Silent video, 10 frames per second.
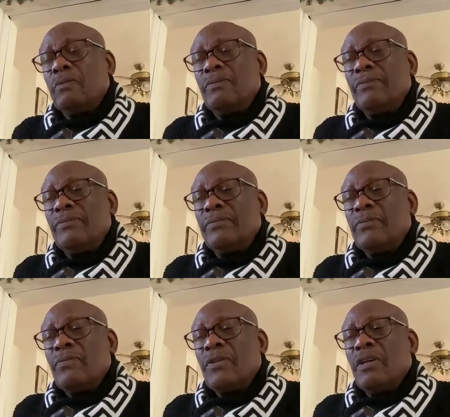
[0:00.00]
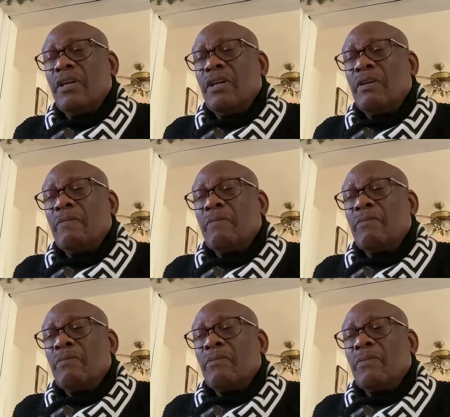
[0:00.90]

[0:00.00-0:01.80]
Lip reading: Nobody speaks.